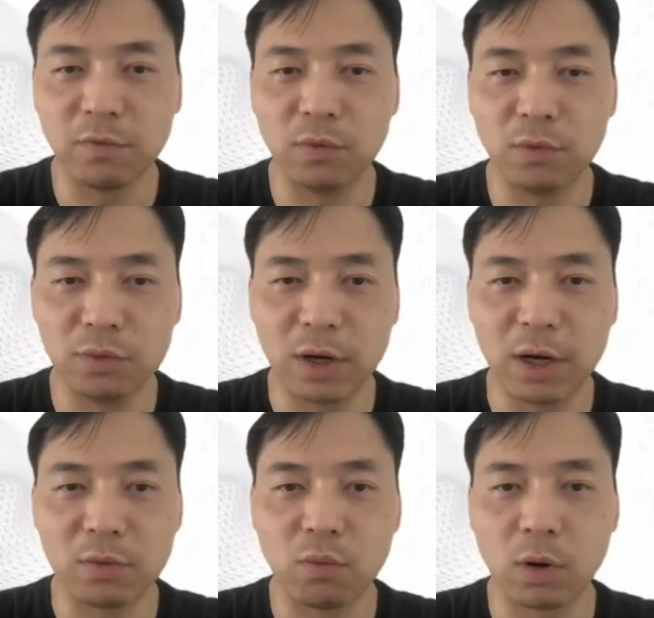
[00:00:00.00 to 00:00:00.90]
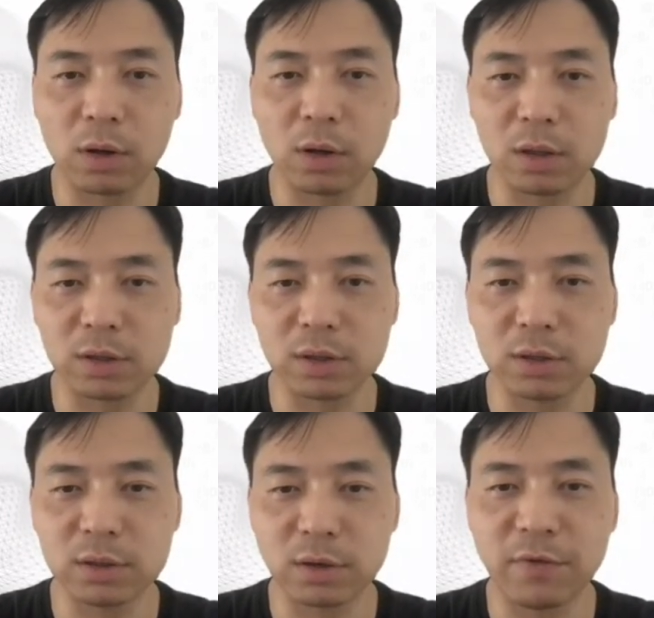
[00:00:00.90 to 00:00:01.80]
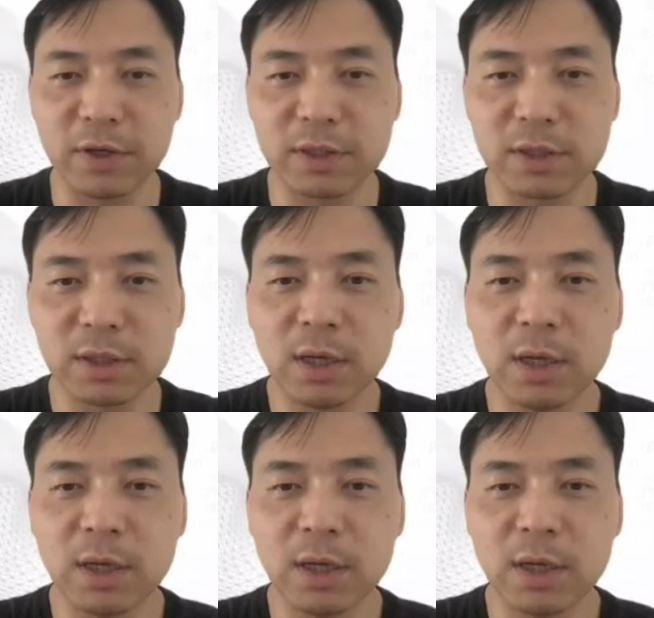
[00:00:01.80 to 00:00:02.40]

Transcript: neural network loss surface,